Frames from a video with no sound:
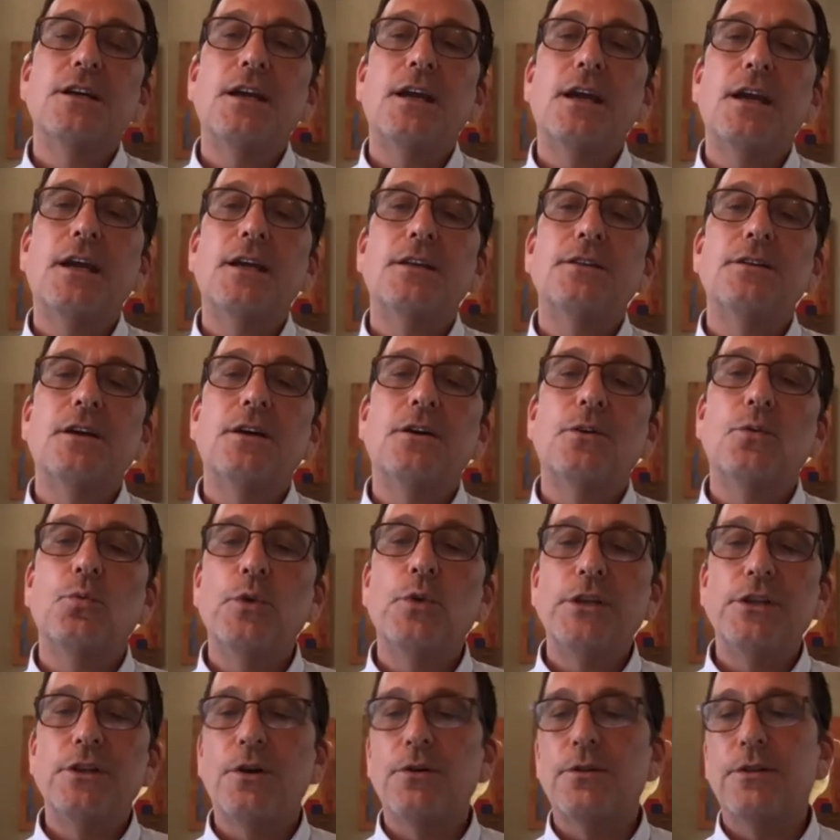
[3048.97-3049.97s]
And uh,
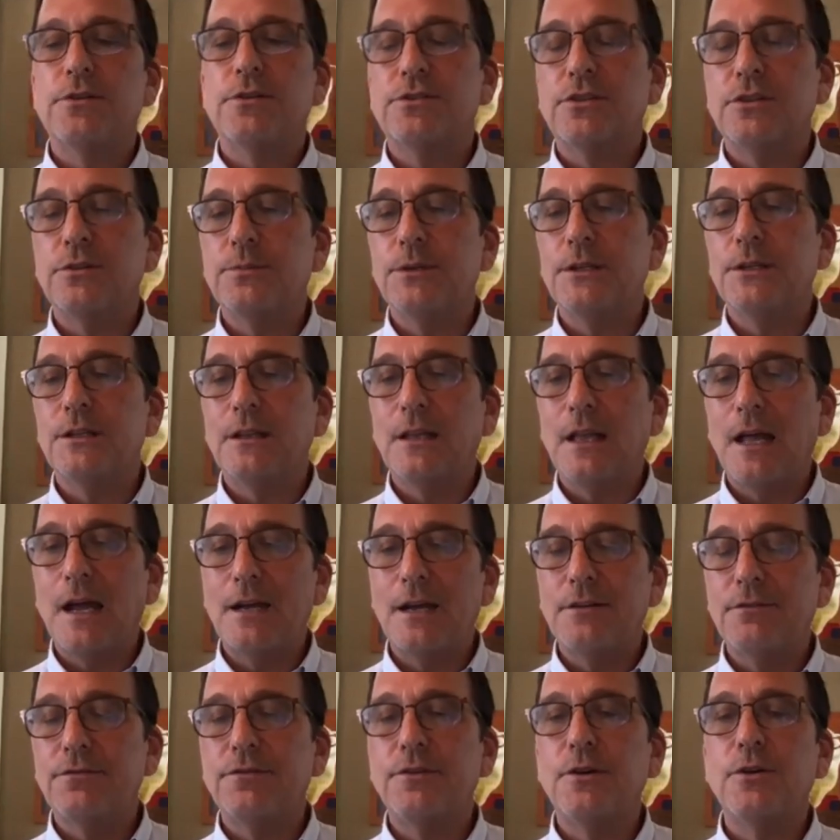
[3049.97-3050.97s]
we know there's going to be a
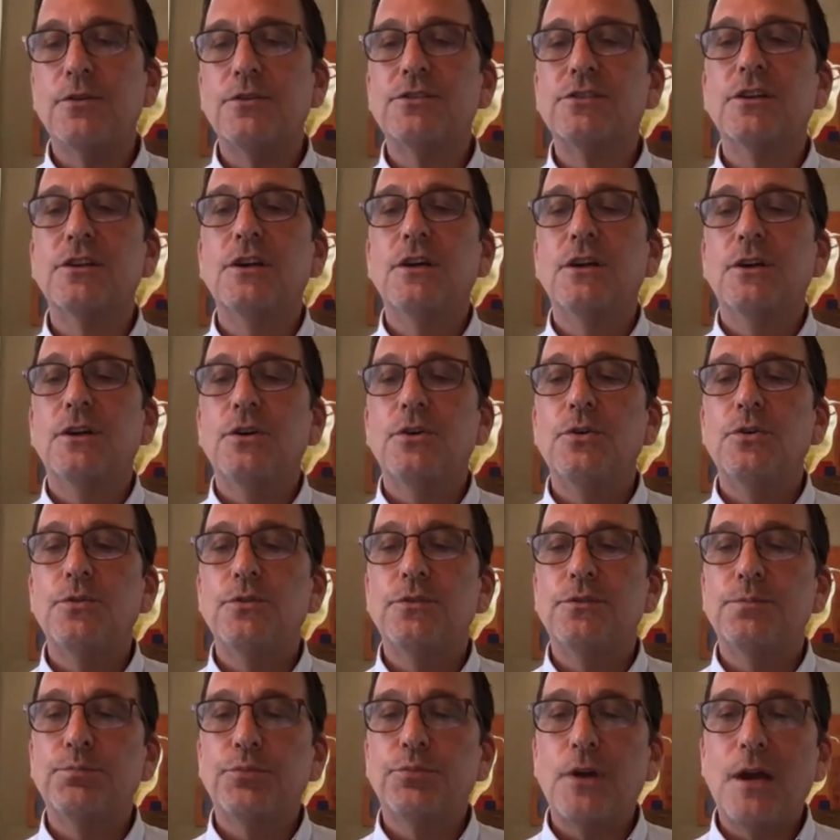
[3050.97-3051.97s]
lot of folks
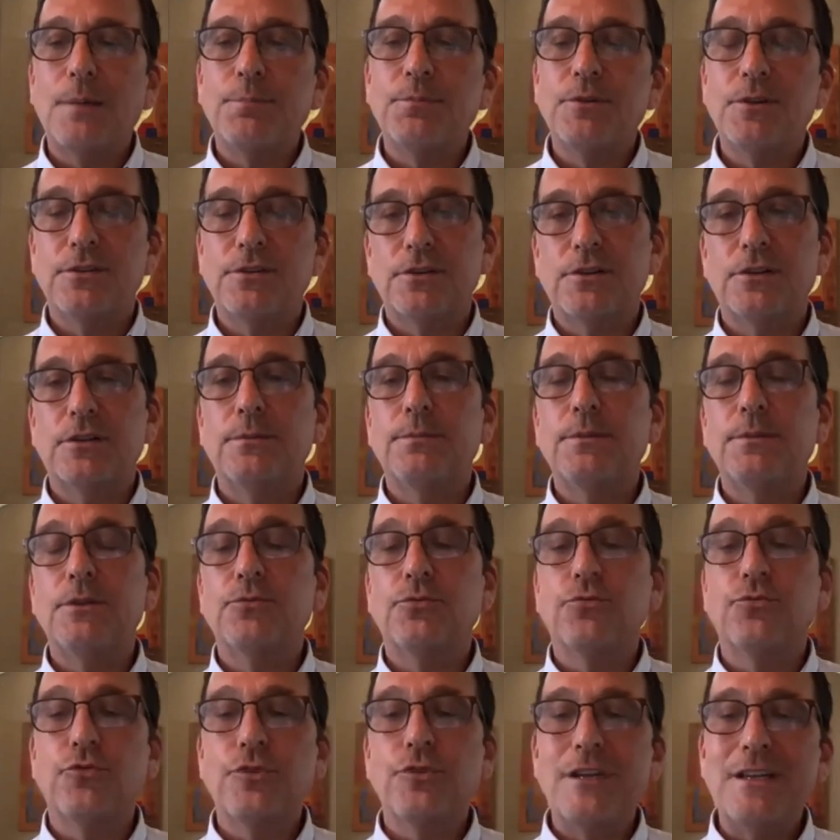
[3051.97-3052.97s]
whose properties are going to be
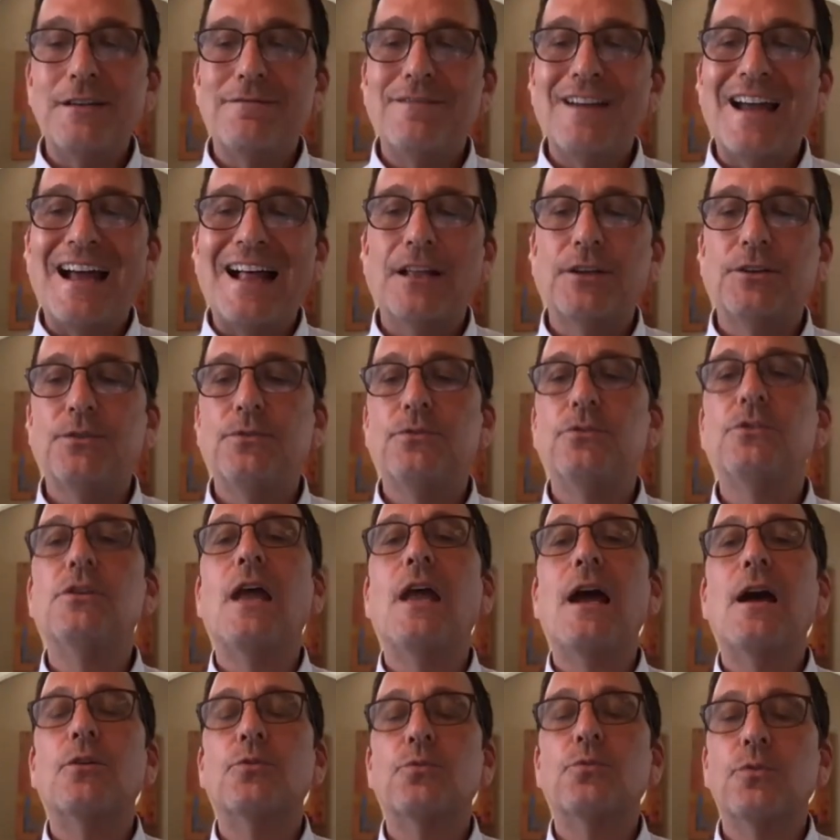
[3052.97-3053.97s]
revalued
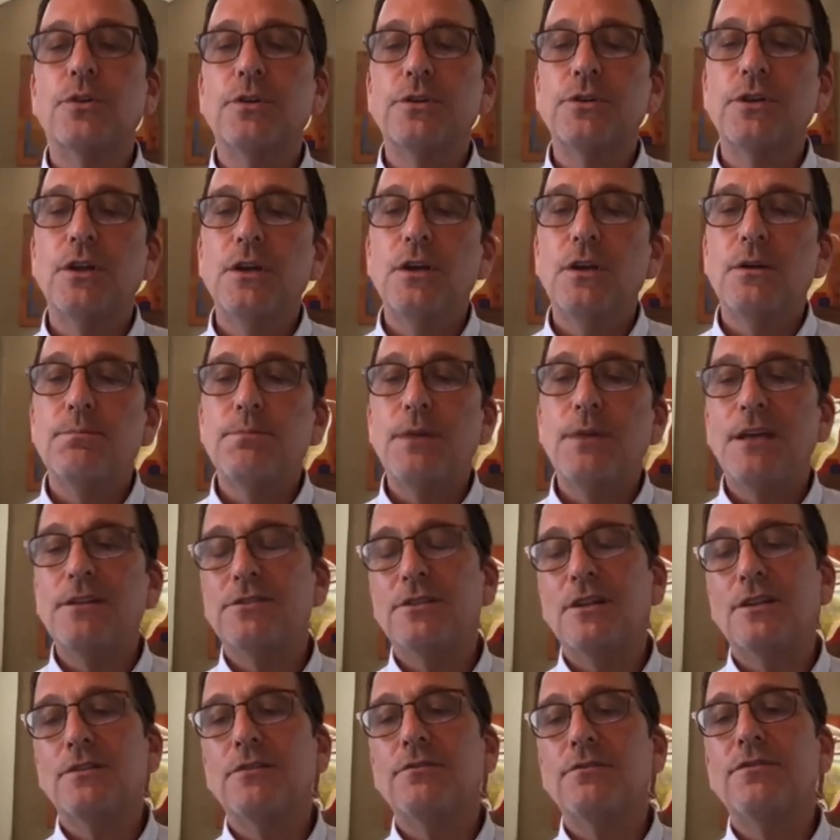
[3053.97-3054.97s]
downward based
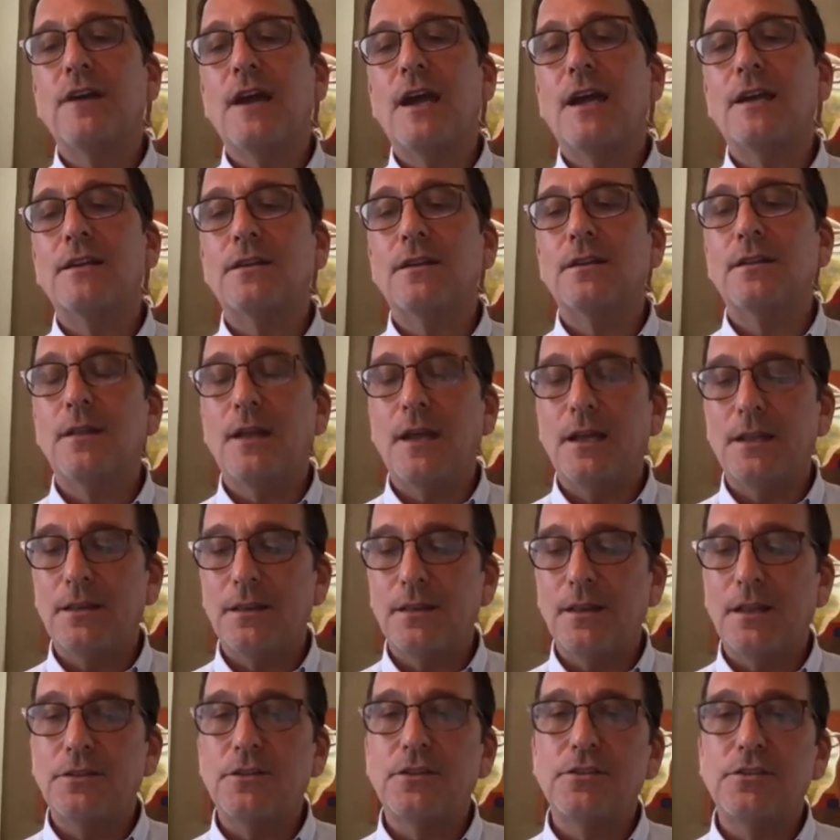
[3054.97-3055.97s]
on the fact that,
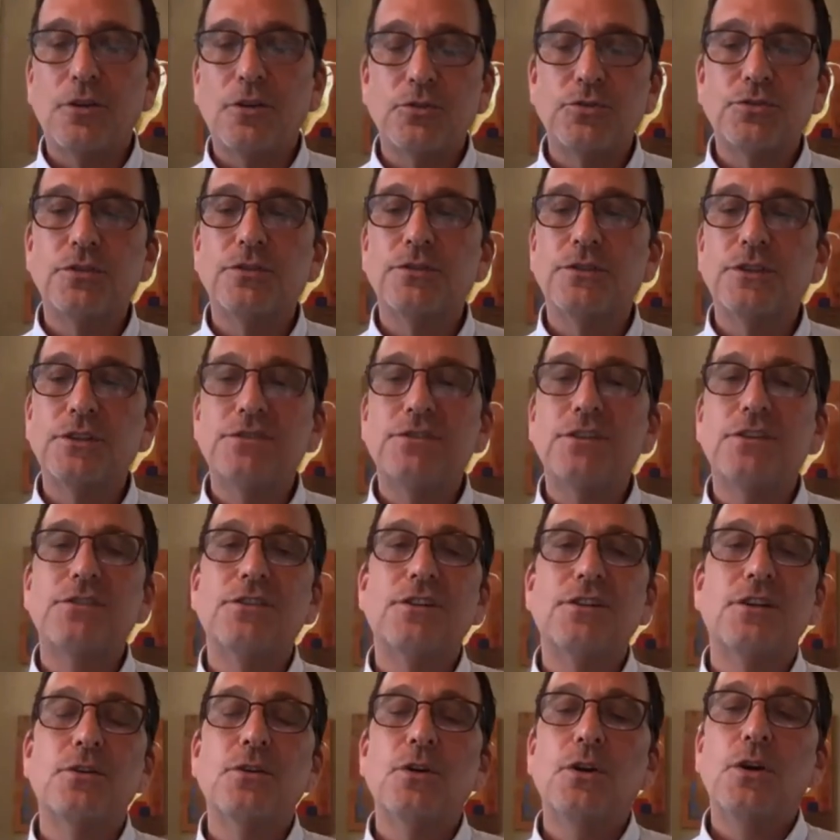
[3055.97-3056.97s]
that the social
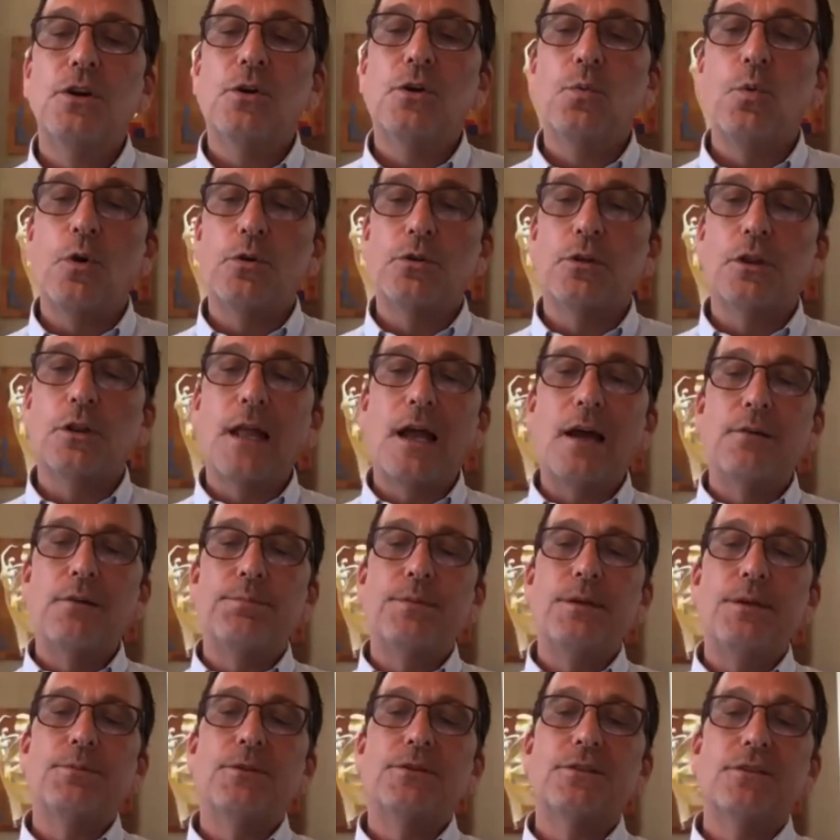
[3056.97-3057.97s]
distancing won't allow
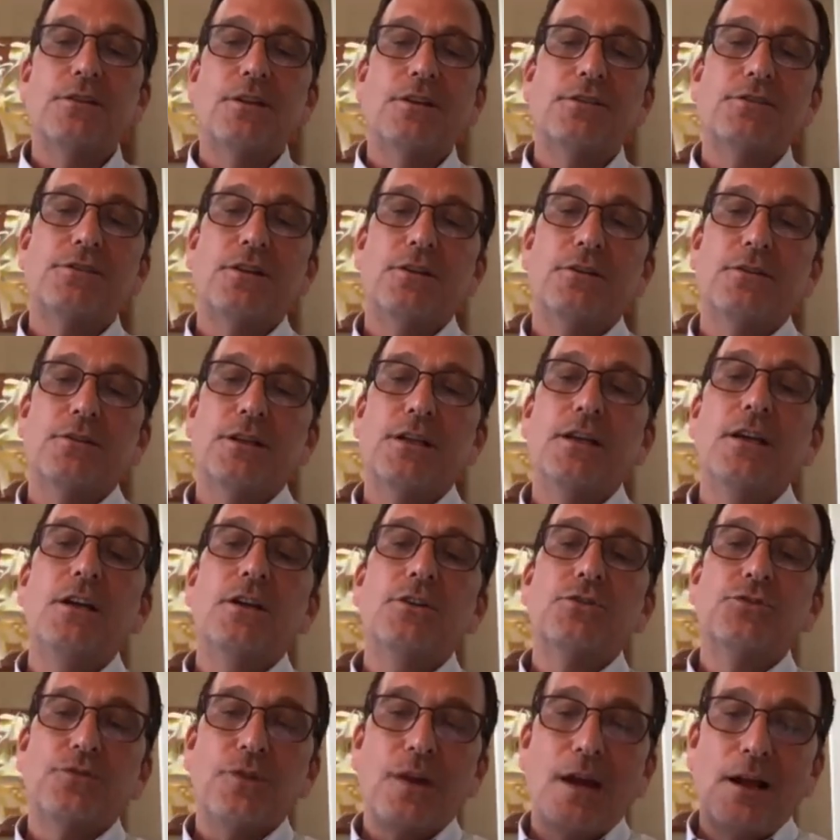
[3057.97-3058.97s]
people to necessarily
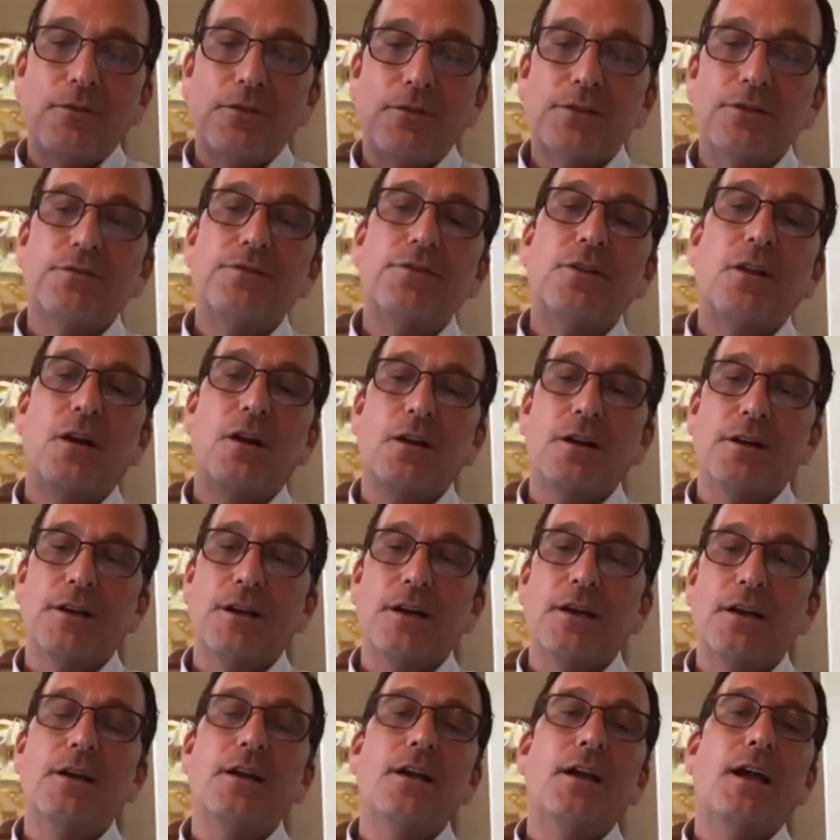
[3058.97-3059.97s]
travel to
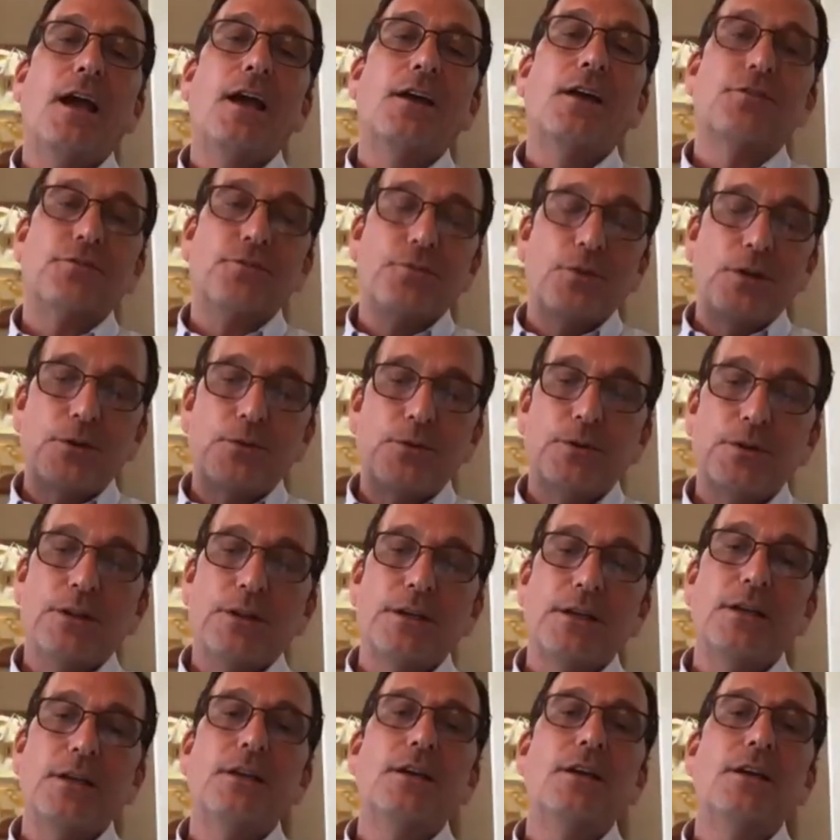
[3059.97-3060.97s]
Florida as
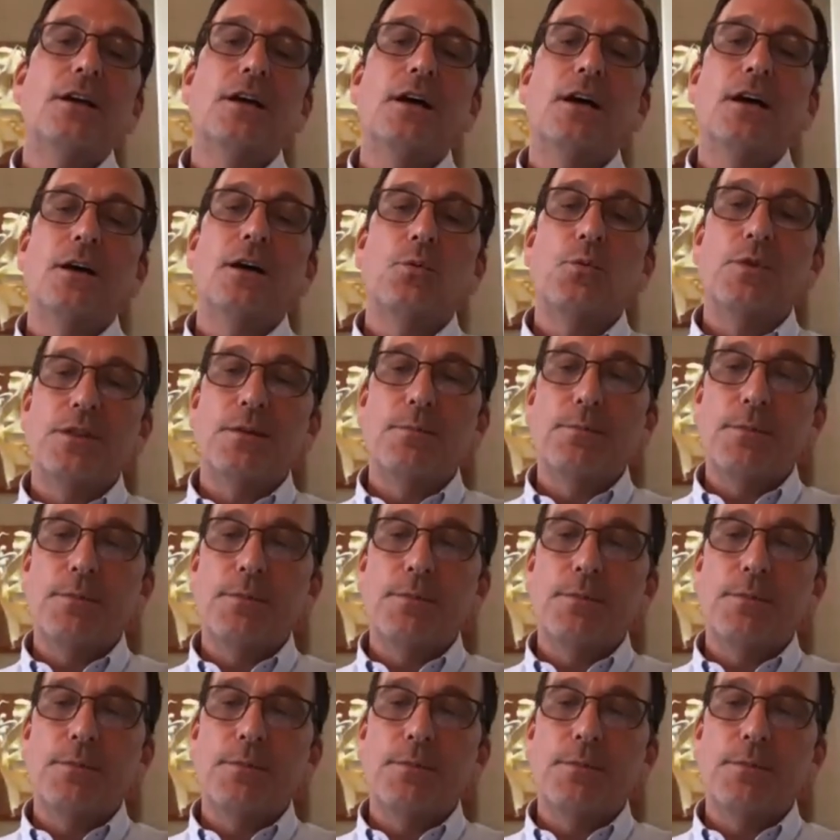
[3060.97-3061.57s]
frequently uh, with the